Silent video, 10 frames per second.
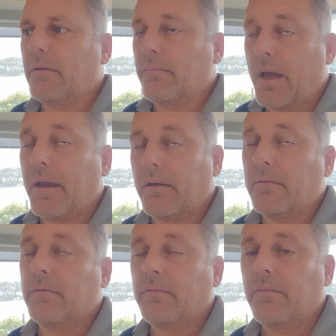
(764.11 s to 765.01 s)
paying
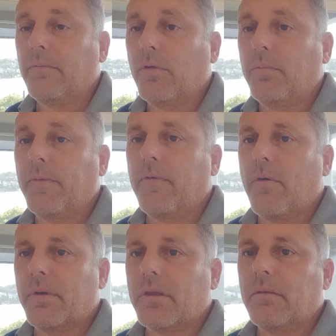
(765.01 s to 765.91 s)
good
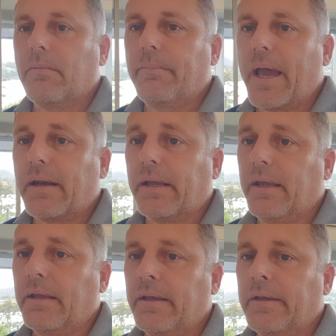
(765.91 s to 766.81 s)
performers badly.
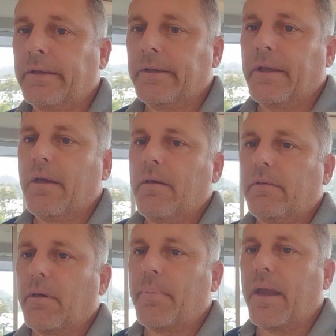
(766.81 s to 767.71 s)

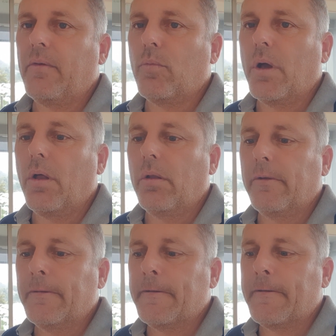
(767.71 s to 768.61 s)
So pay them well.